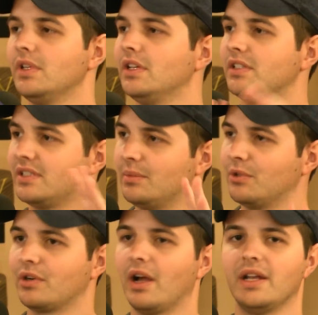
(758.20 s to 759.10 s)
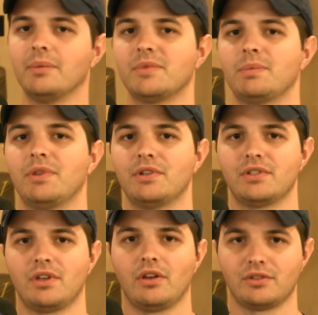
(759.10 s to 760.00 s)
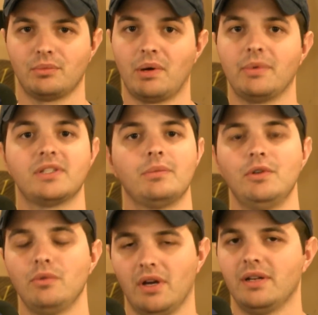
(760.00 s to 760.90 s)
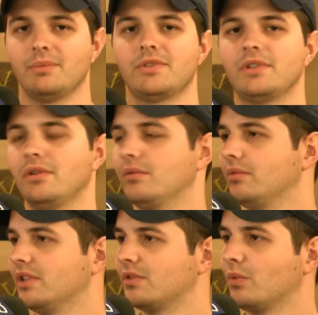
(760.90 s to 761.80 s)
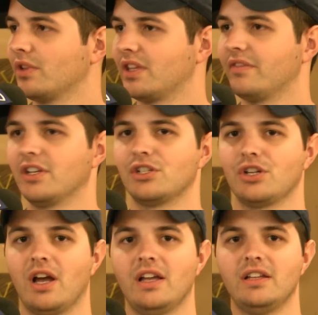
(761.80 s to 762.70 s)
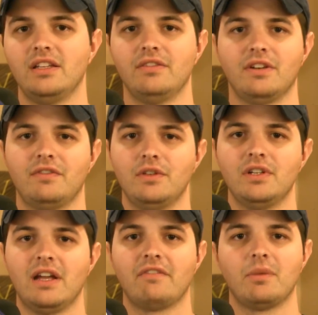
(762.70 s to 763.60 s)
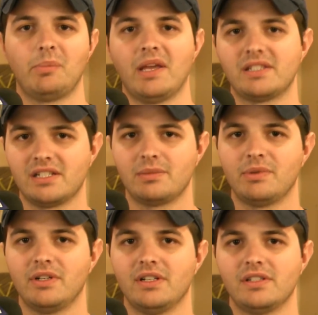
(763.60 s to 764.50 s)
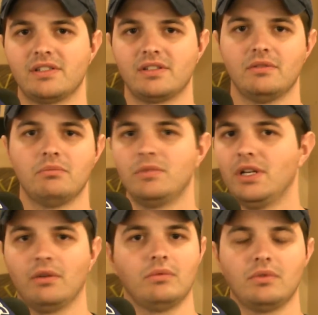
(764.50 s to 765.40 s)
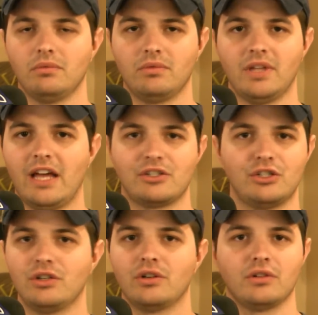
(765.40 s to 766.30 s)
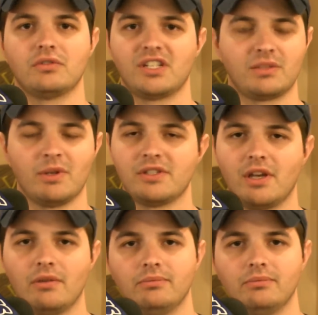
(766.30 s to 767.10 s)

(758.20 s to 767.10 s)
similar items, but there's also probably some new items. So it's worth giving a shot, even if you didn't have the best experience, last year or 6 months ago.